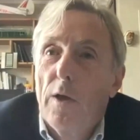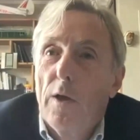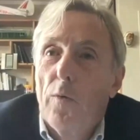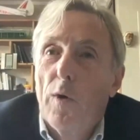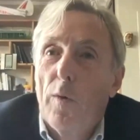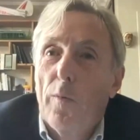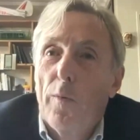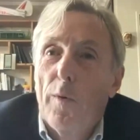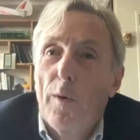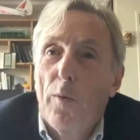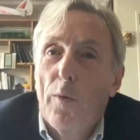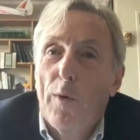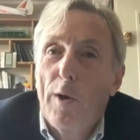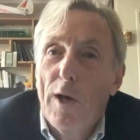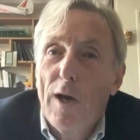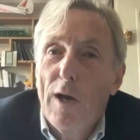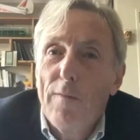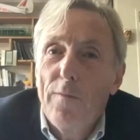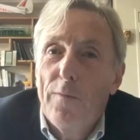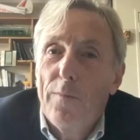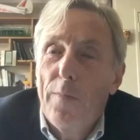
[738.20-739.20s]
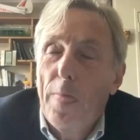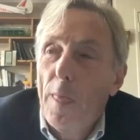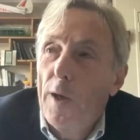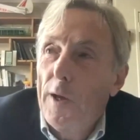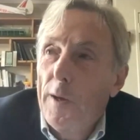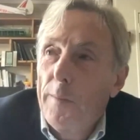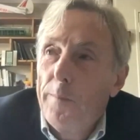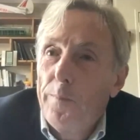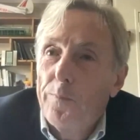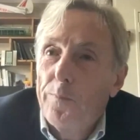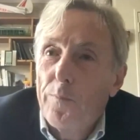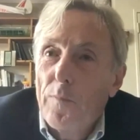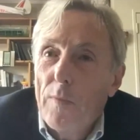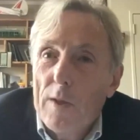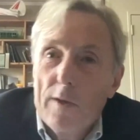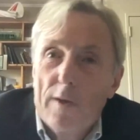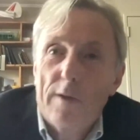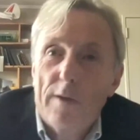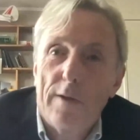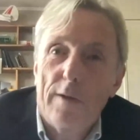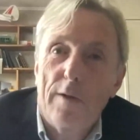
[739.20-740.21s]
Well, the way I've
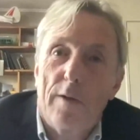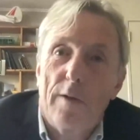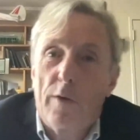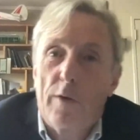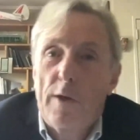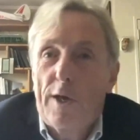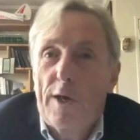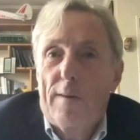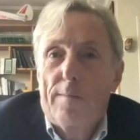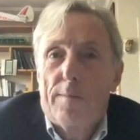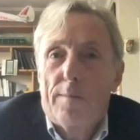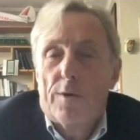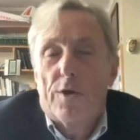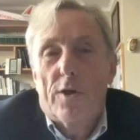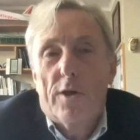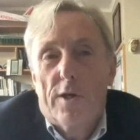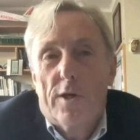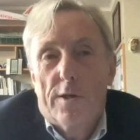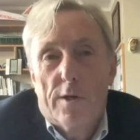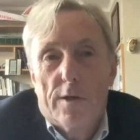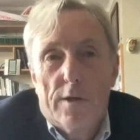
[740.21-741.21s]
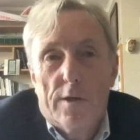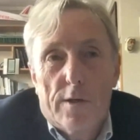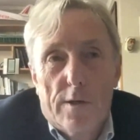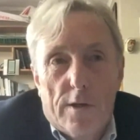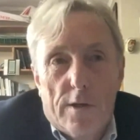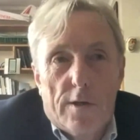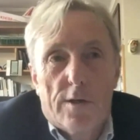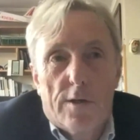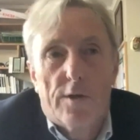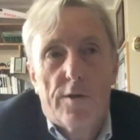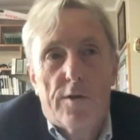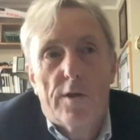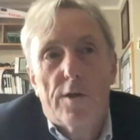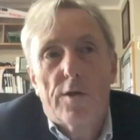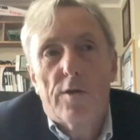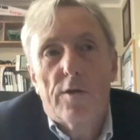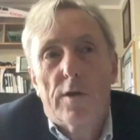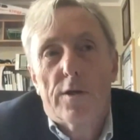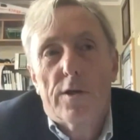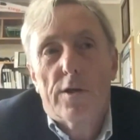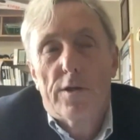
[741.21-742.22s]
really come to see it is
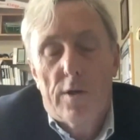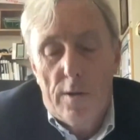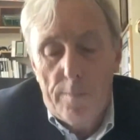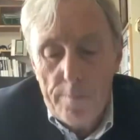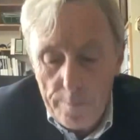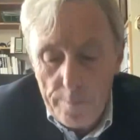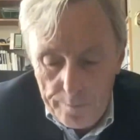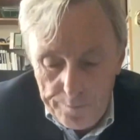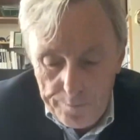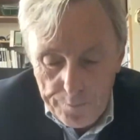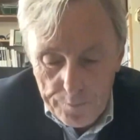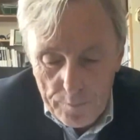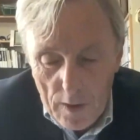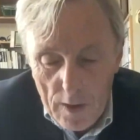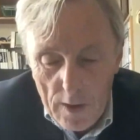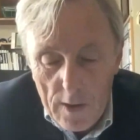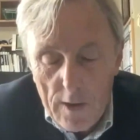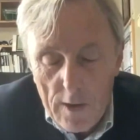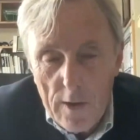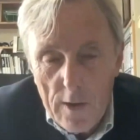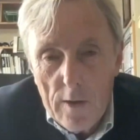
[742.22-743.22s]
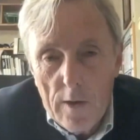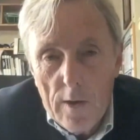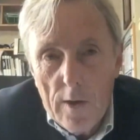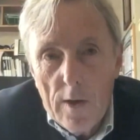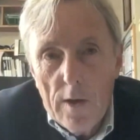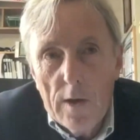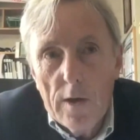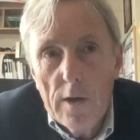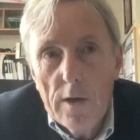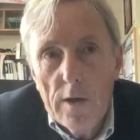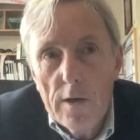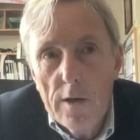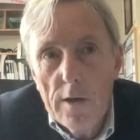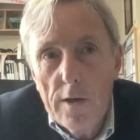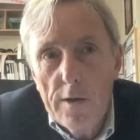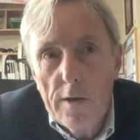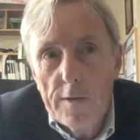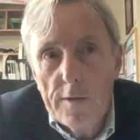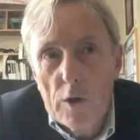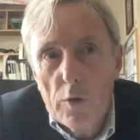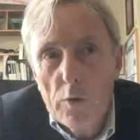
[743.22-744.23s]
this, that
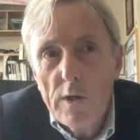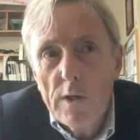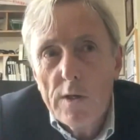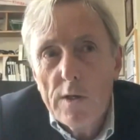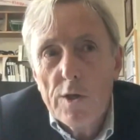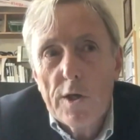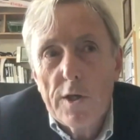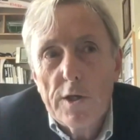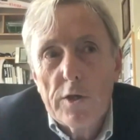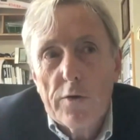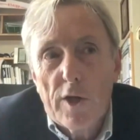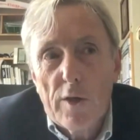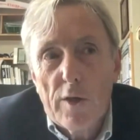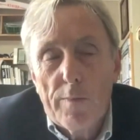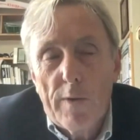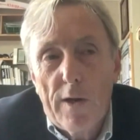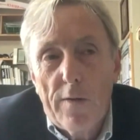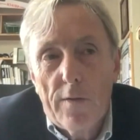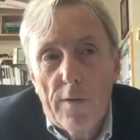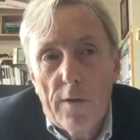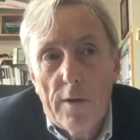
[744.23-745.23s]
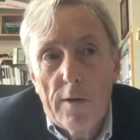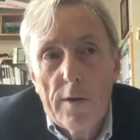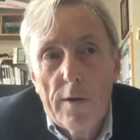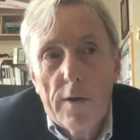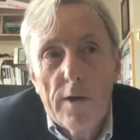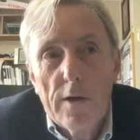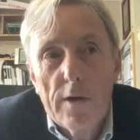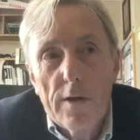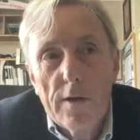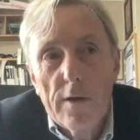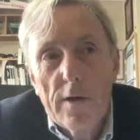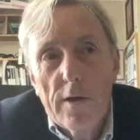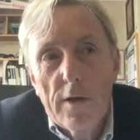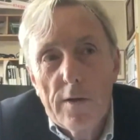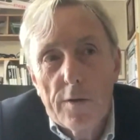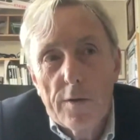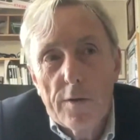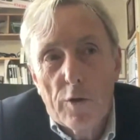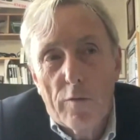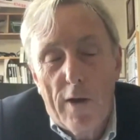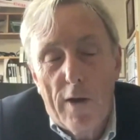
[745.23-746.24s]
the 20th century has been the
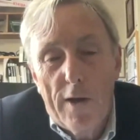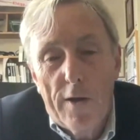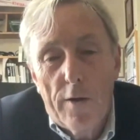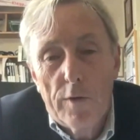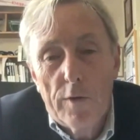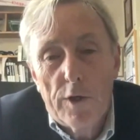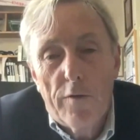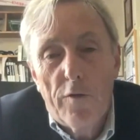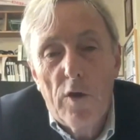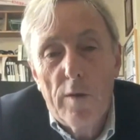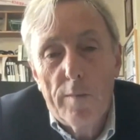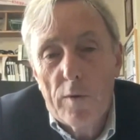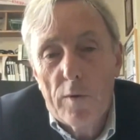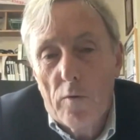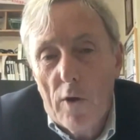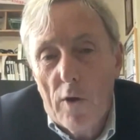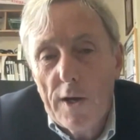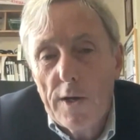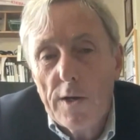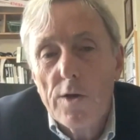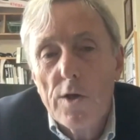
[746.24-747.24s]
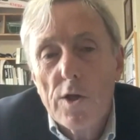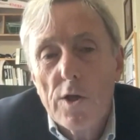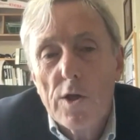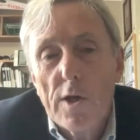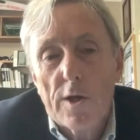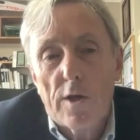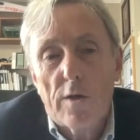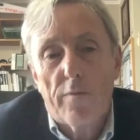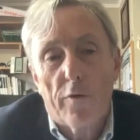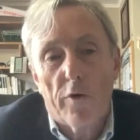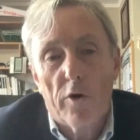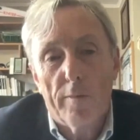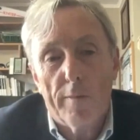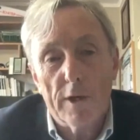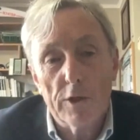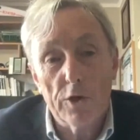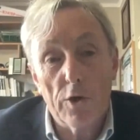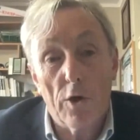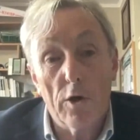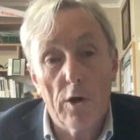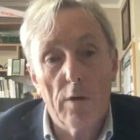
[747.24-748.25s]
sort of language of human rights, has very
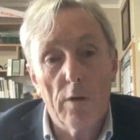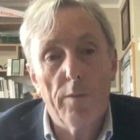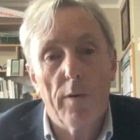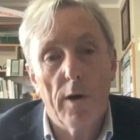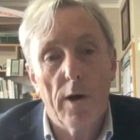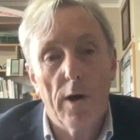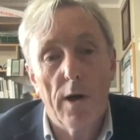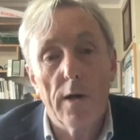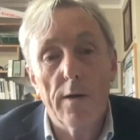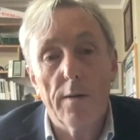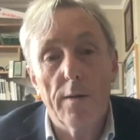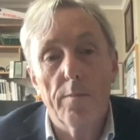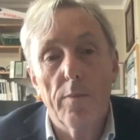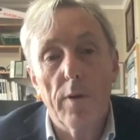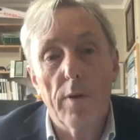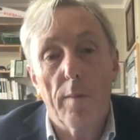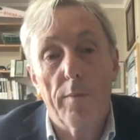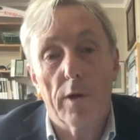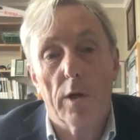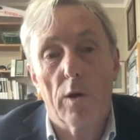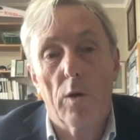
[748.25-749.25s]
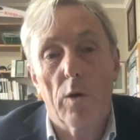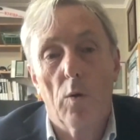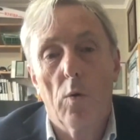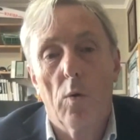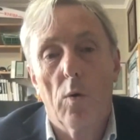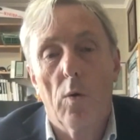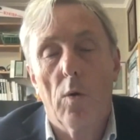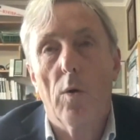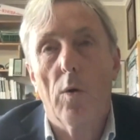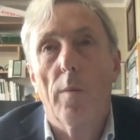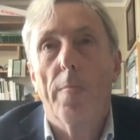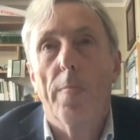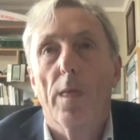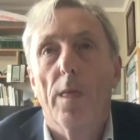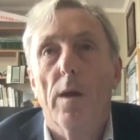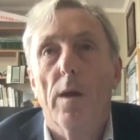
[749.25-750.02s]
much occupied public law